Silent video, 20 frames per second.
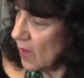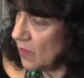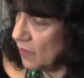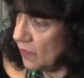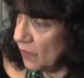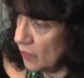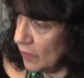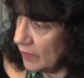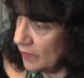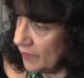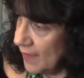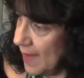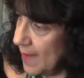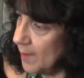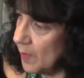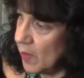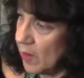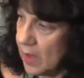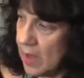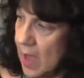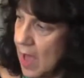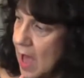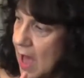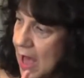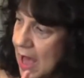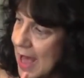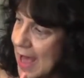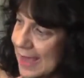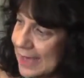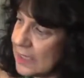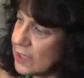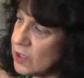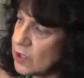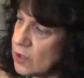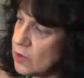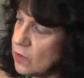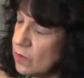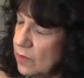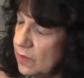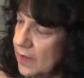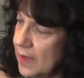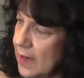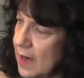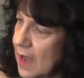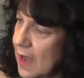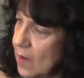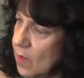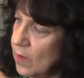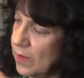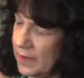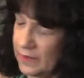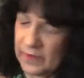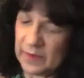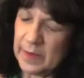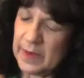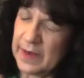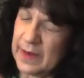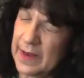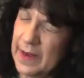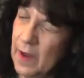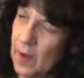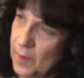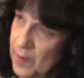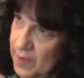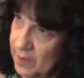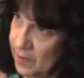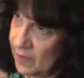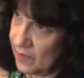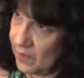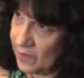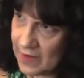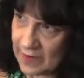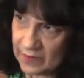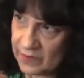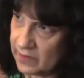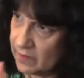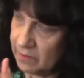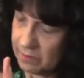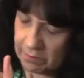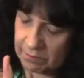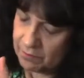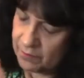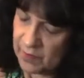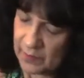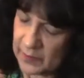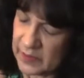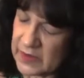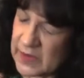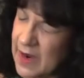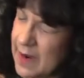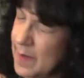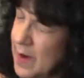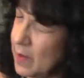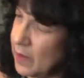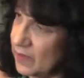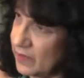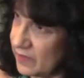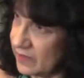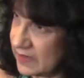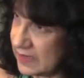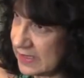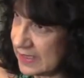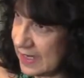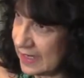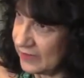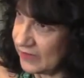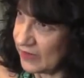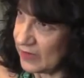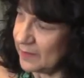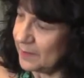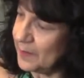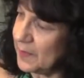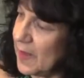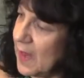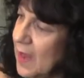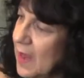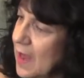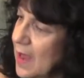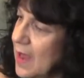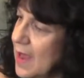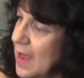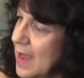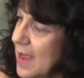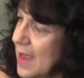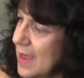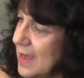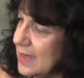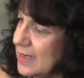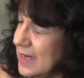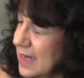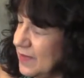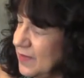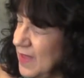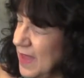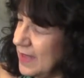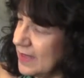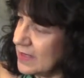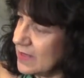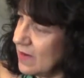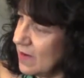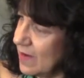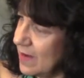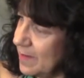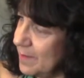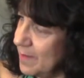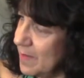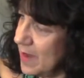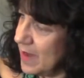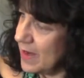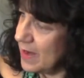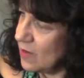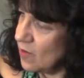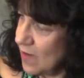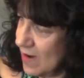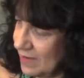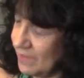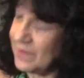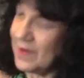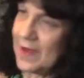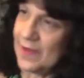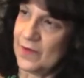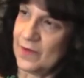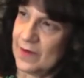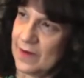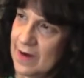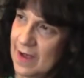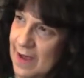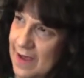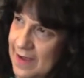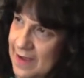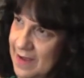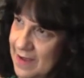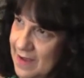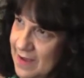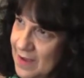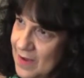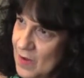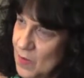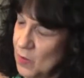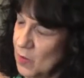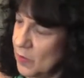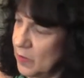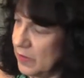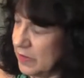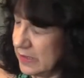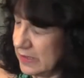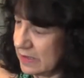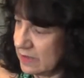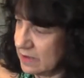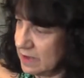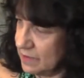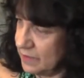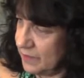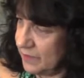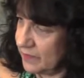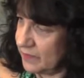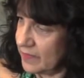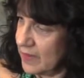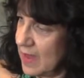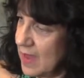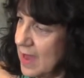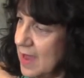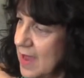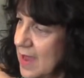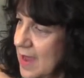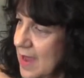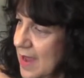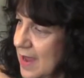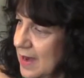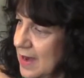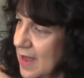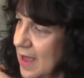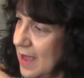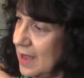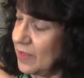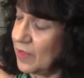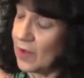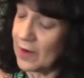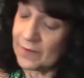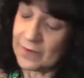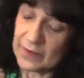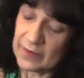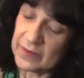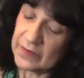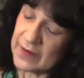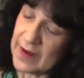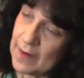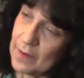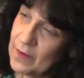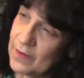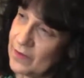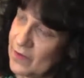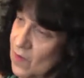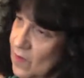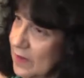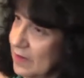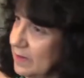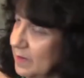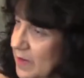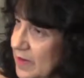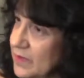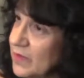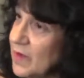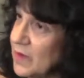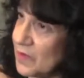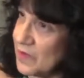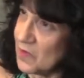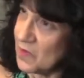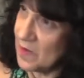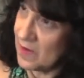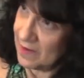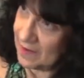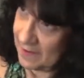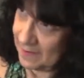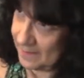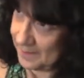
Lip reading: For example, I knew that I wanted to be in a helping profession from the time I was a teenager. And at that time, my grandfather and I were really close. And I thought first I was going to be a social worker.